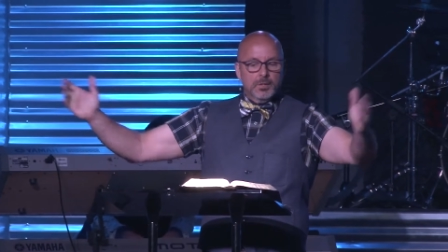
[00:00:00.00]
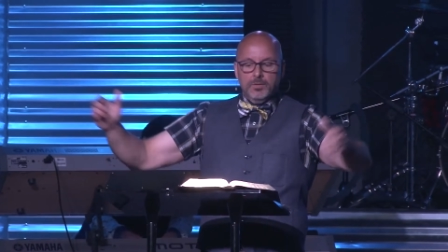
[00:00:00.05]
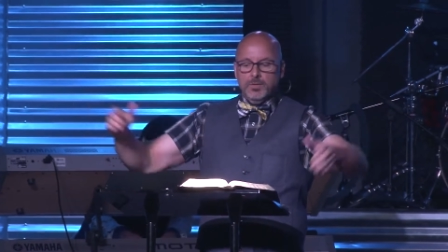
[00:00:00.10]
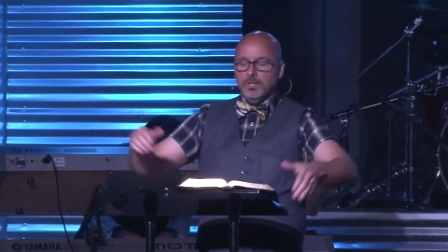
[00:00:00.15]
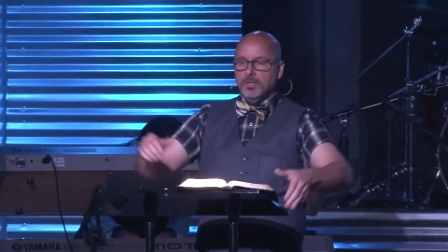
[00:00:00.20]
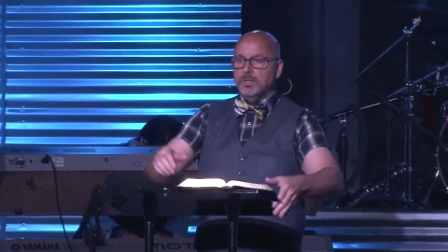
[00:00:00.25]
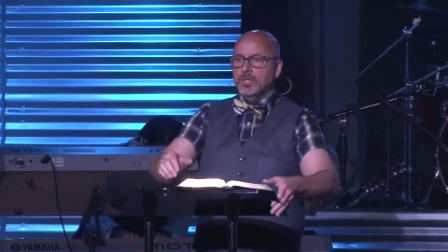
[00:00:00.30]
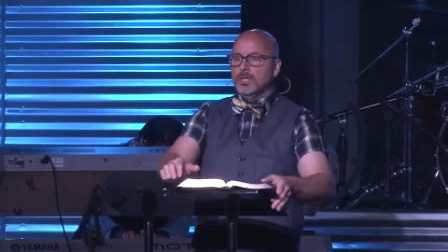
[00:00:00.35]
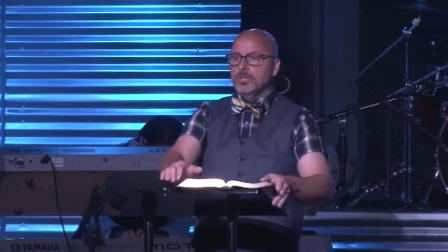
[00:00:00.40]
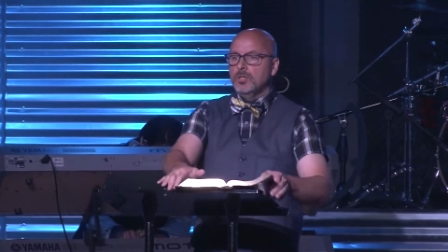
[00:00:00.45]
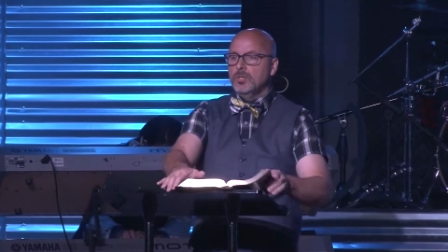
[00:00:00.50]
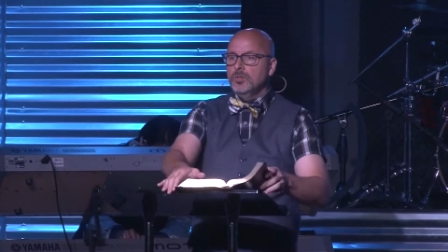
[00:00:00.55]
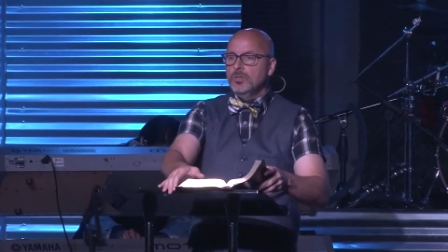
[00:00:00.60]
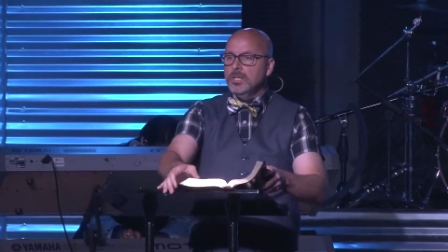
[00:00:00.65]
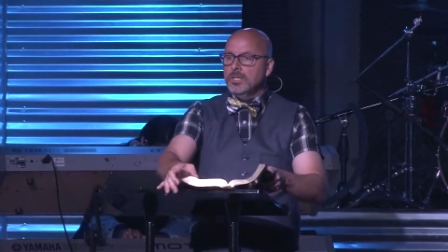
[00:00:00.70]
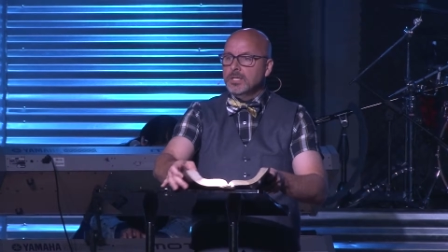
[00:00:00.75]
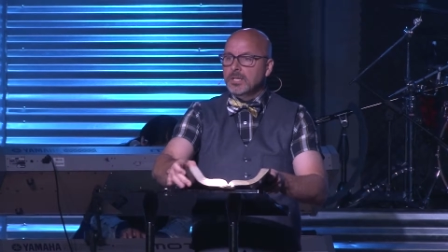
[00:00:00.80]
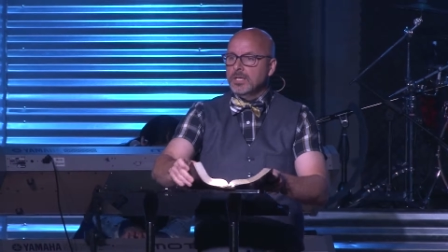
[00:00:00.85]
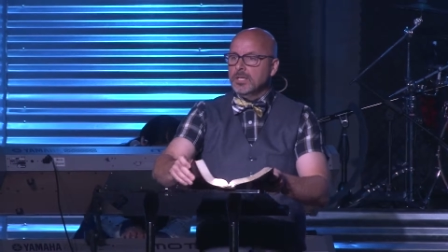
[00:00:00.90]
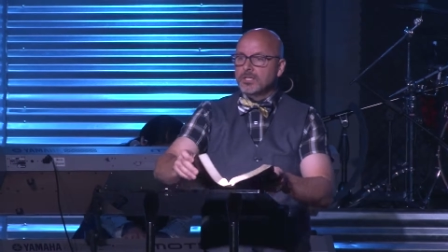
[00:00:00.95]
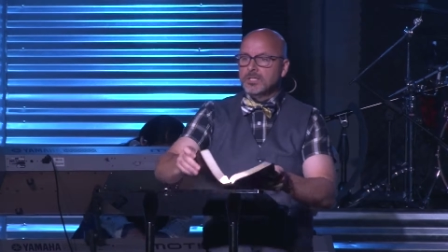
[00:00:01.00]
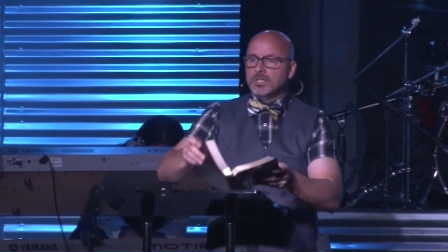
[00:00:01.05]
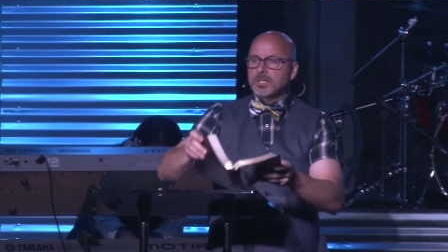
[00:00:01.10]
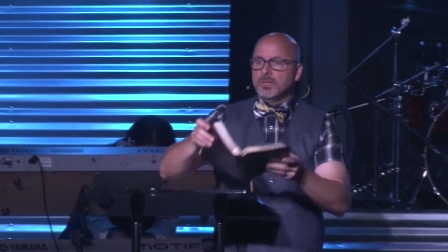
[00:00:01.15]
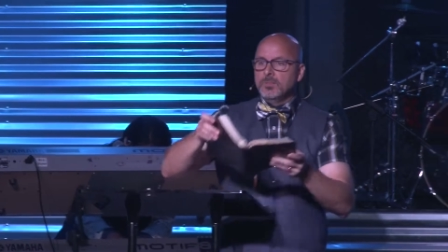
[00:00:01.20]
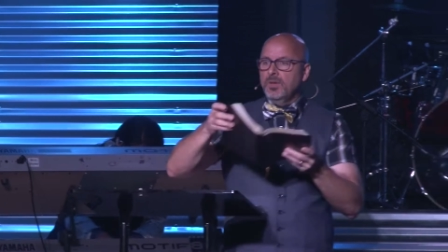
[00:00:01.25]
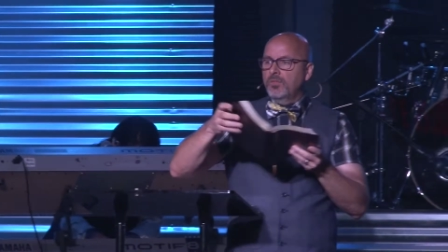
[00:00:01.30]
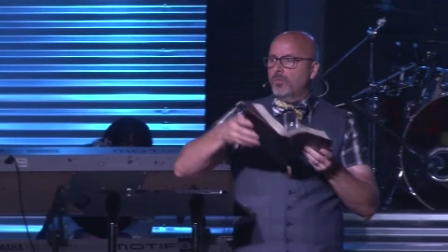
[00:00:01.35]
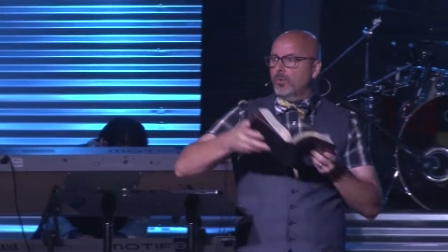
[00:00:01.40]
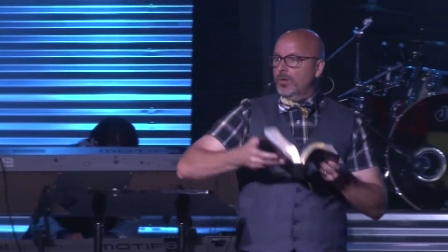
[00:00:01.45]
then you need to
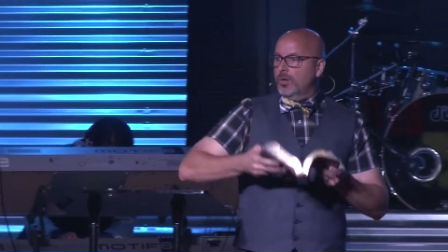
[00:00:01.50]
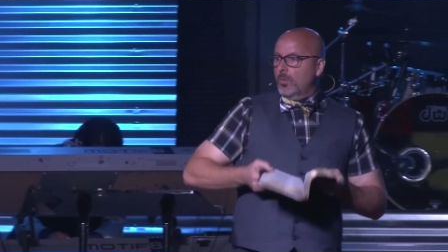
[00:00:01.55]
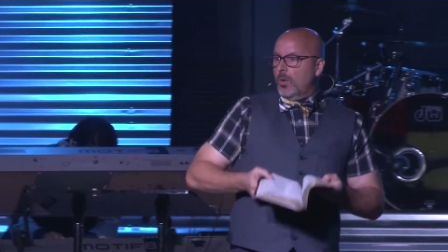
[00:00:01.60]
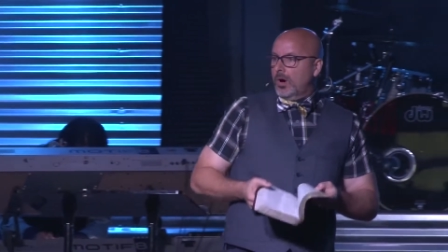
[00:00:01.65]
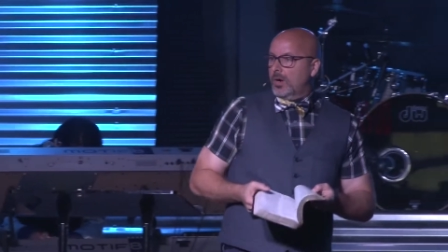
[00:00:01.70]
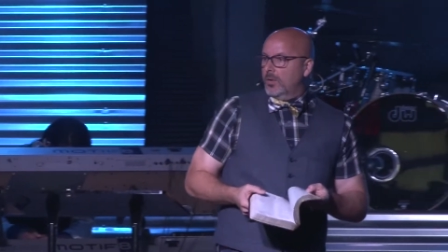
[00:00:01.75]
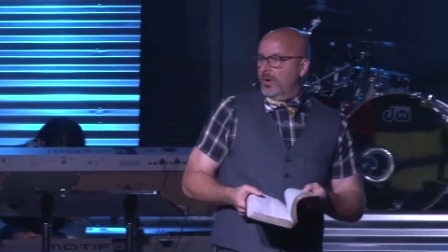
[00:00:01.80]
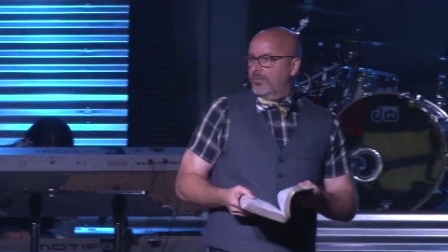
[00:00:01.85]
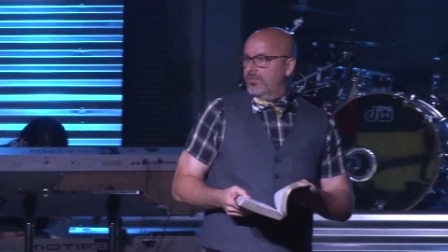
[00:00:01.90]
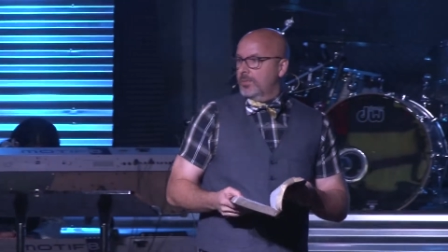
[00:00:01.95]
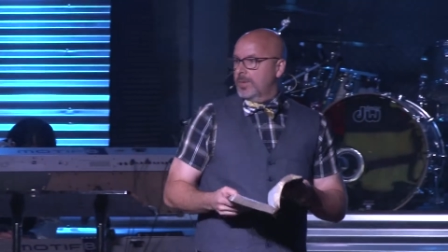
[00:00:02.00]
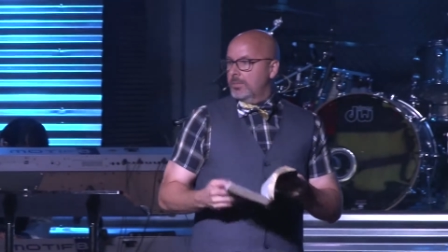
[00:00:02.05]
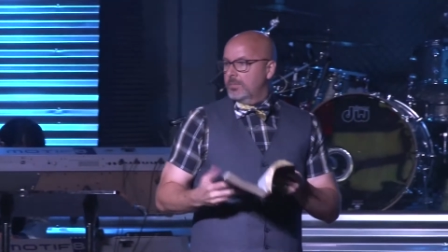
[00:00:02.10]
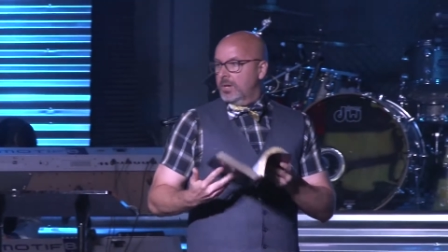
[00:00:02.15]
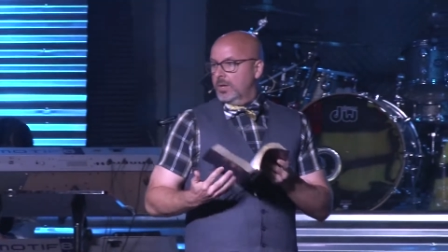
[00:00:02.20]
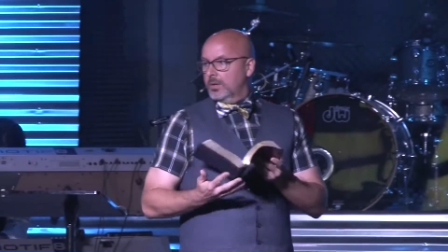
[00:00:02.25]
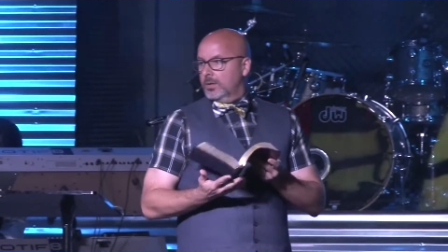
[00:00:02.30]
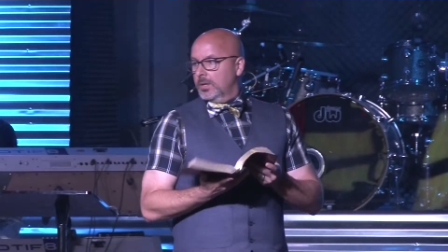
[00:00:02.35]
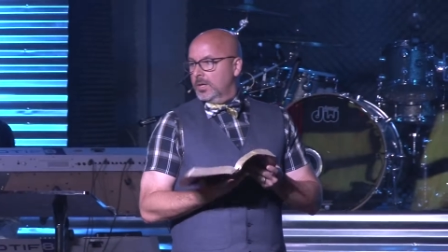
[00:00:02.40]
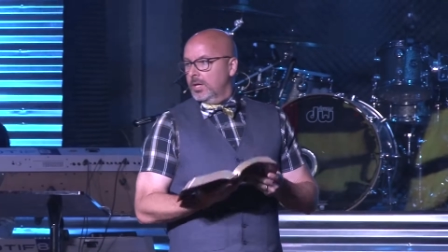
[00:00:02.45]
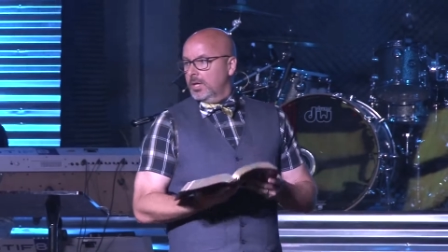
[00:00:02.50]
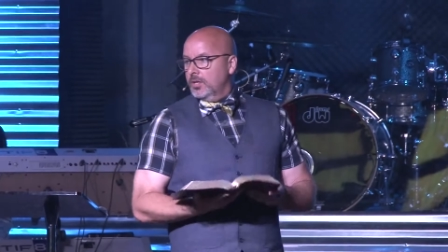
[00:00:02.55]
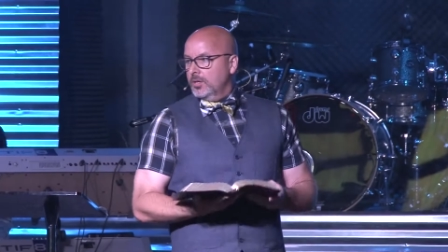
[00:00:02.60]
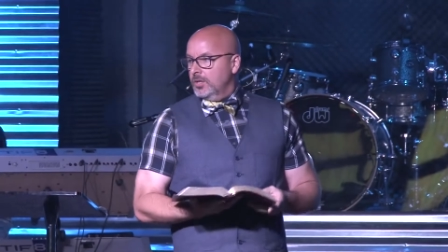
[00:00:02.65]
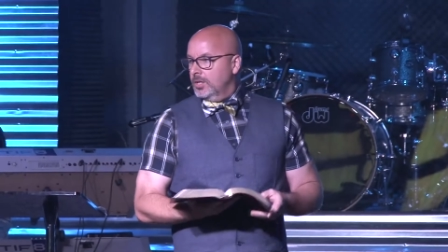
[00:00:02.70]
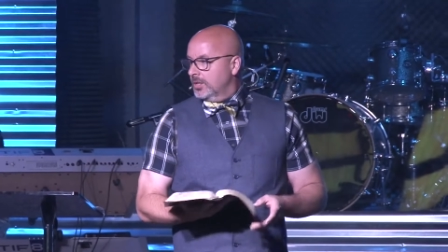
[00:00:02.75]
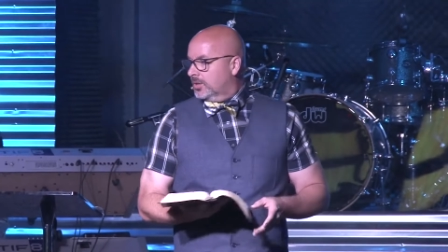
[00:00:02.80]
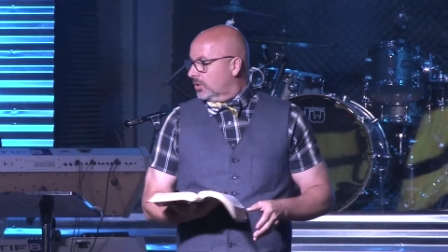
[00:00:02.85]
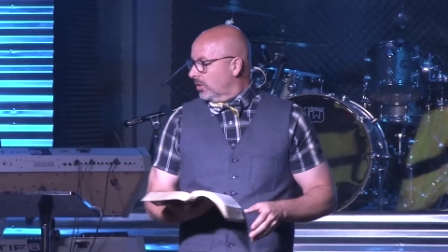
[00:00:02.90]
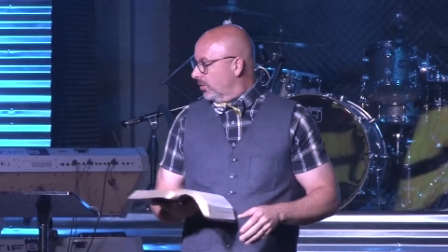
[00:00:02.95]
instantly, before you walk away from that mirror, you
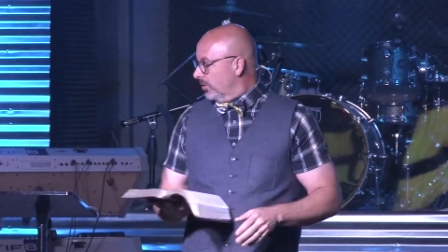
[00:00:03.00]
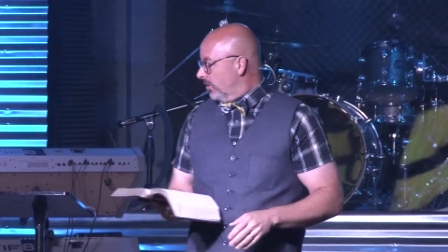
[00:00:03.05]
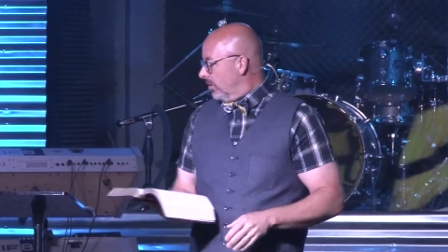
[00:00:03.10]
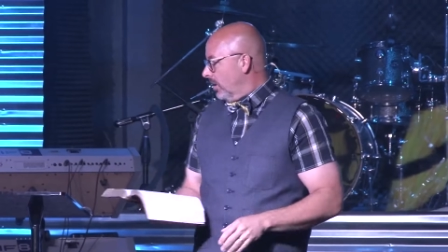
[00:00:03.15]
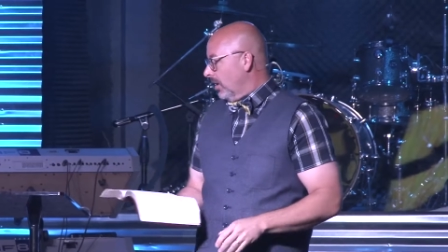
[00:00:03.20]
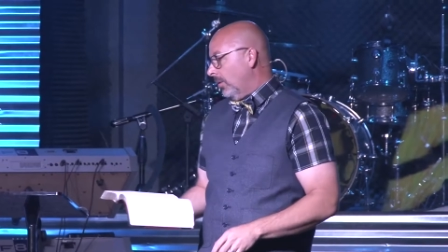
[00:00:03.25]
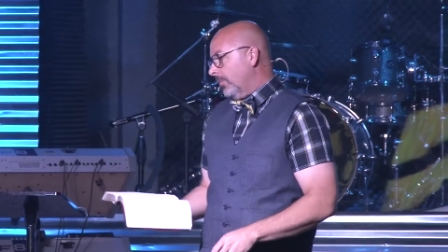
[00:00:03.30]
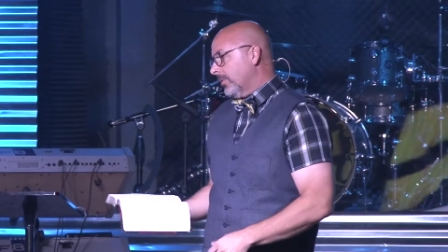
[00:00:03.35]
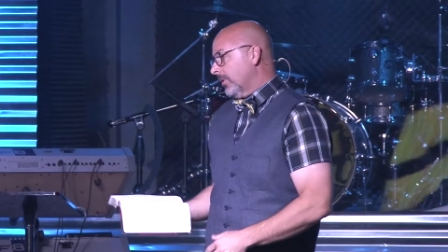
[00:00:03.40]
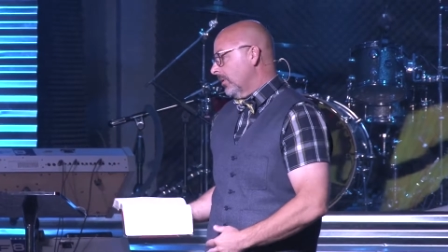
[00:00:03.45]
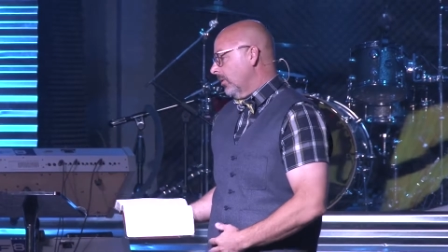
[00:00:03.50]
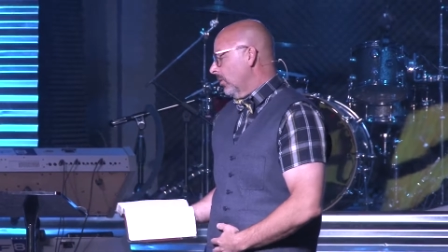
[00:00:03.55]
need to turn to your helper.